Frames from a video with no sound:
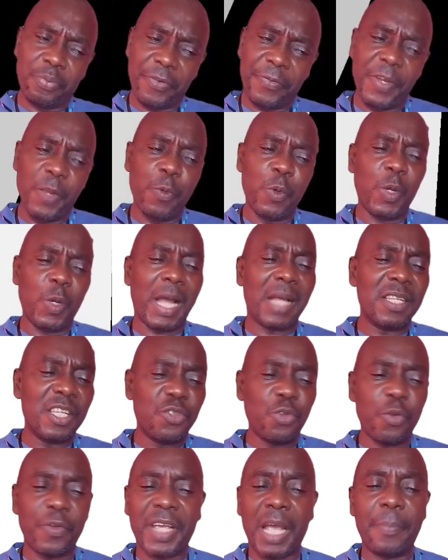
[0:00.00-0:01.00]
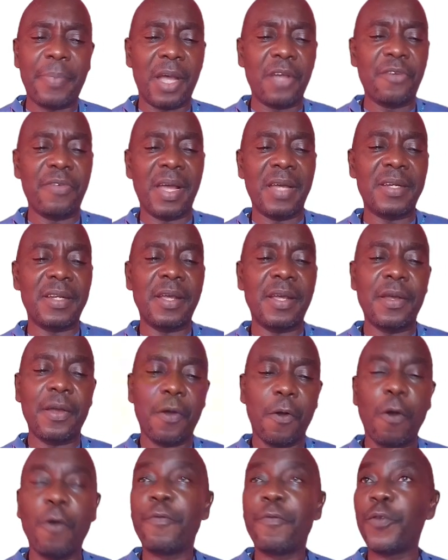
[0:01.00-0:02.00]
briefly, we look at the historical background
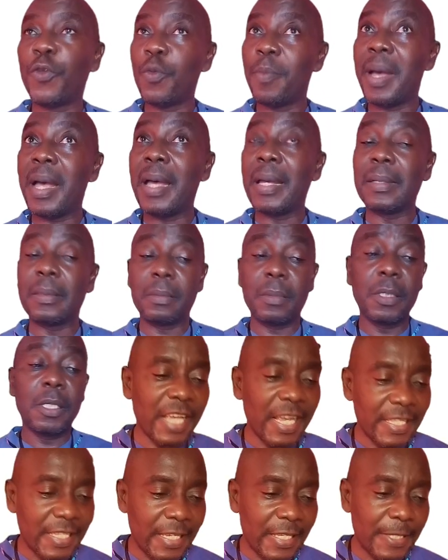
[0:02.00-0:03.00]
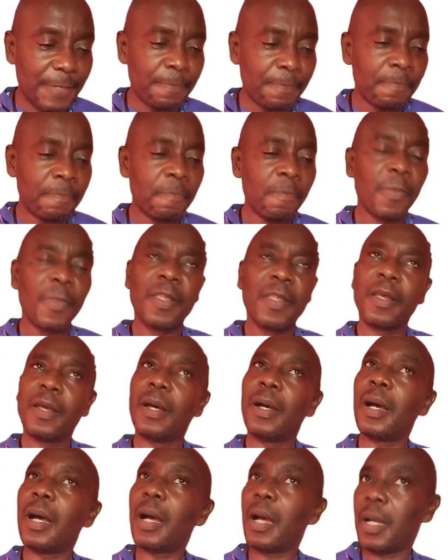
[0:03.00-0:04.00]
of human ethics.
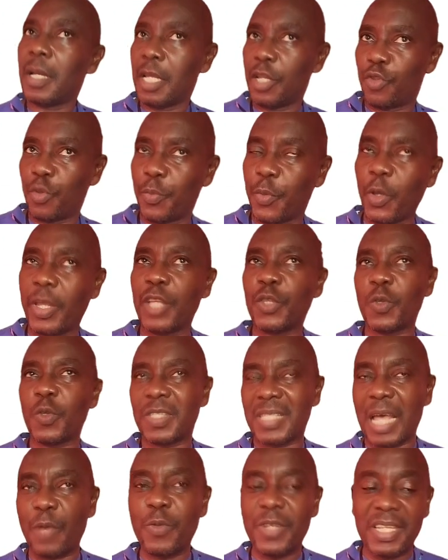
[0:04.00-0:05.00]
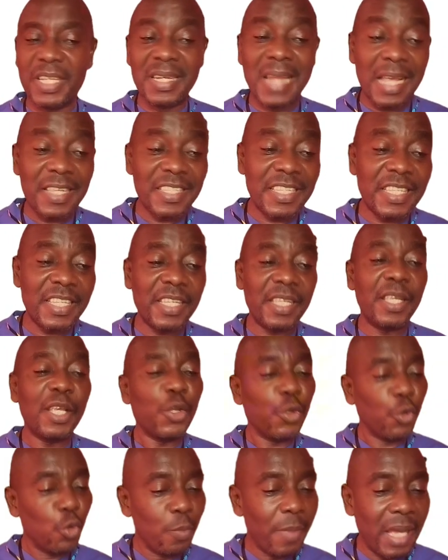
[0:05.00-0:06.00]
It will be okay to start with the Nazi
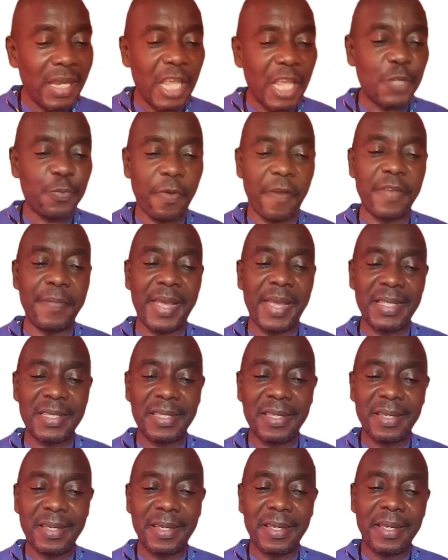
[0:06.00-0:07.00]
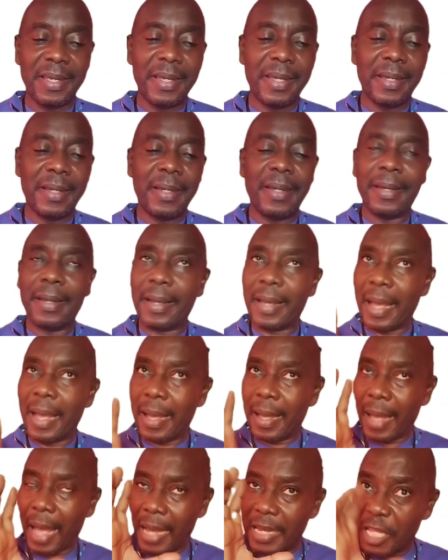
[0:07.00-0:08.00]
human experiment,
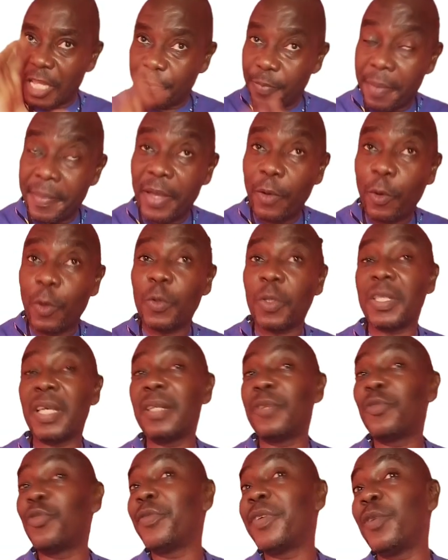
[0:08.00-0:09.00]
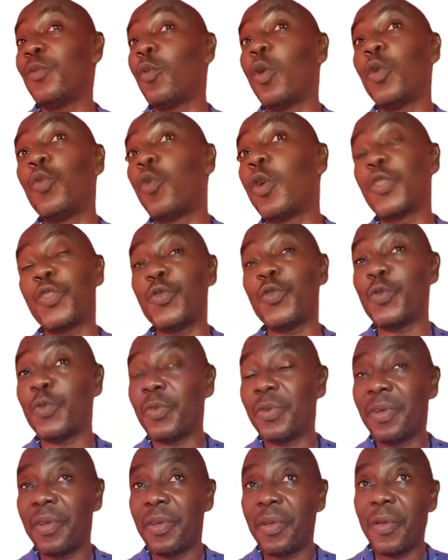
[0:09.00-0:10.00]
an experiment conducted during World War II,
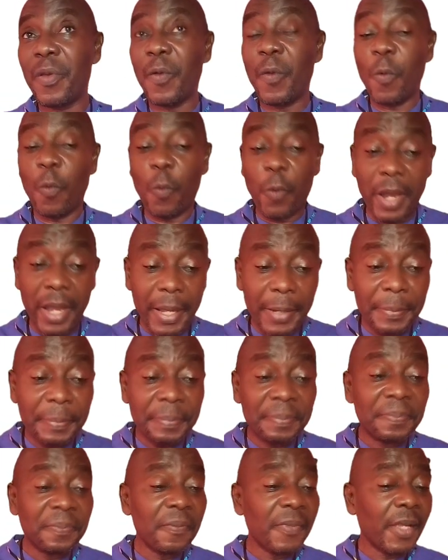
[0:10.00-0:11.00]
where